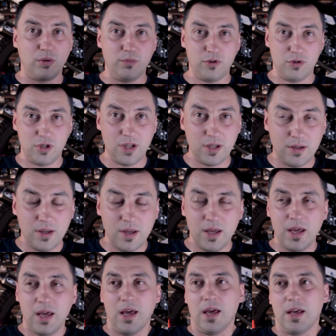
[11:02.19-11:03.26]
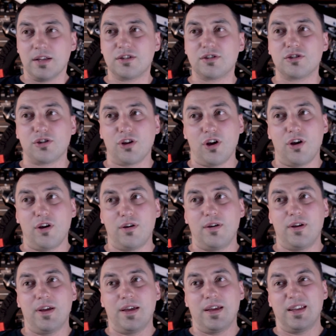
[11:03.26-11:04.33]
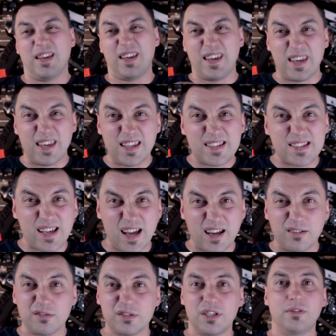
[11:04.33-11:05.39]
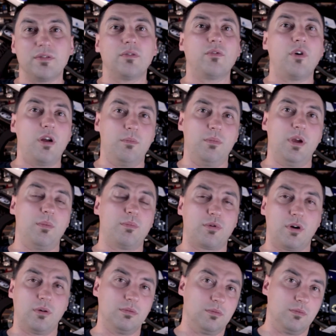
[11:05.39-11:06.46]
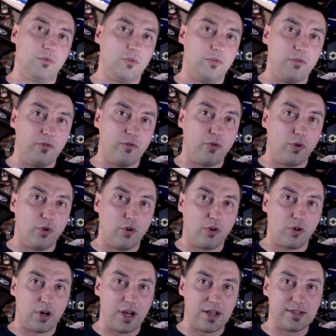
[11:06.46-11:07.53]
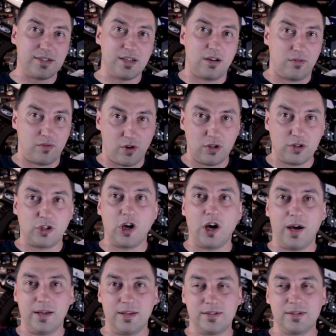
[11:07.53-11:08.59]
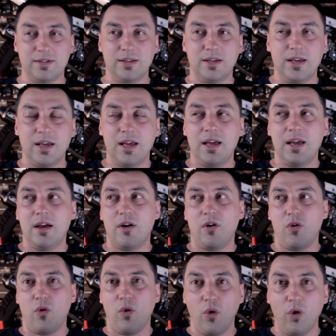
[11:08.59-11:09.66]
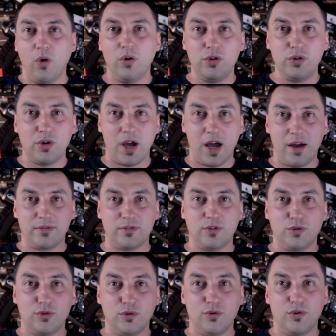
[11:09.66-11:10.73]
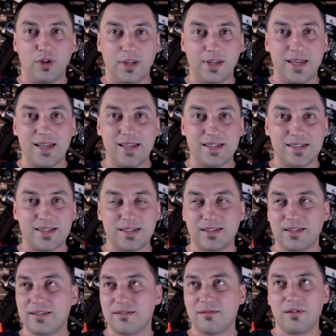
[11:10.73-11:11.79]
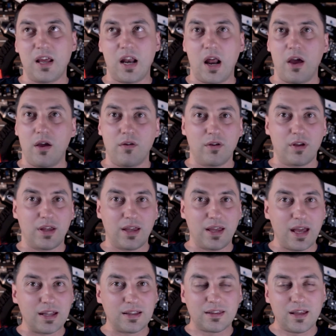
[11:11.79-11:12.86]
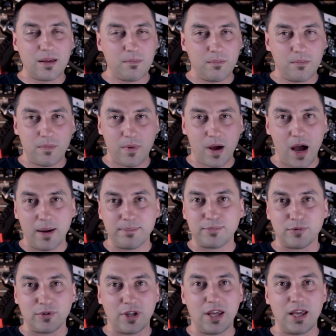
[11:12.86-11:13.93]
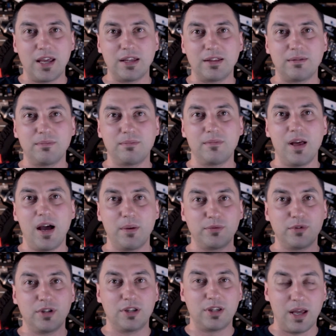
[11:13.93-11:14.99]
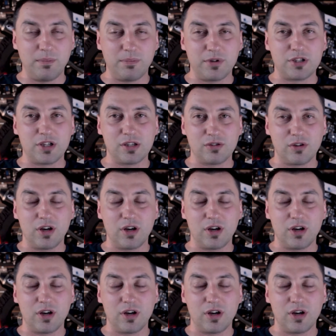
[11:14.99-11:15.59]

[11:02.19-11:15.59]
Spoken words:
commuting. So heat cycles even won't be a problem for a set of road tires. All you have to do is, you know, get them up to the temperature,